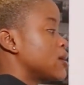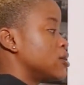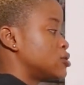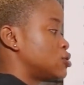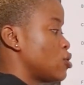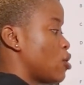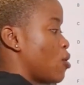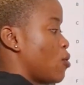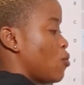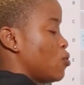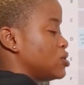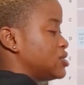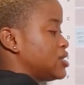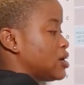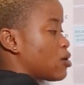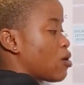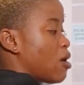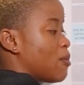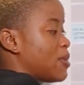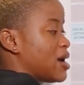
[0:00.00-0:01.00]
So we'll
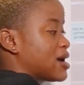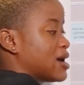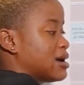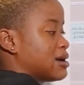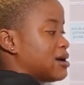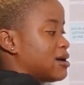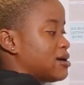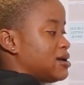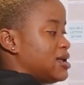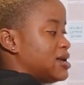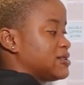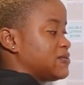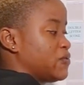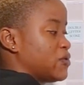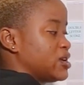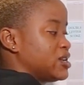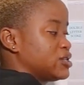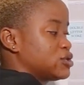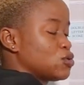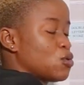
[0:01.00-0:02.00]
still come back and calculate
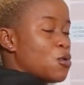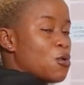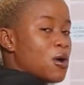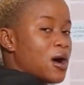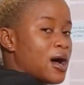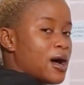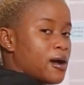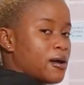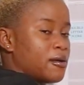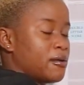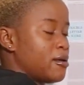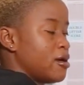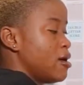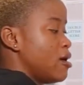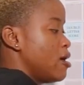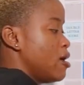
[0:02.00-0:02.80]
for this OR.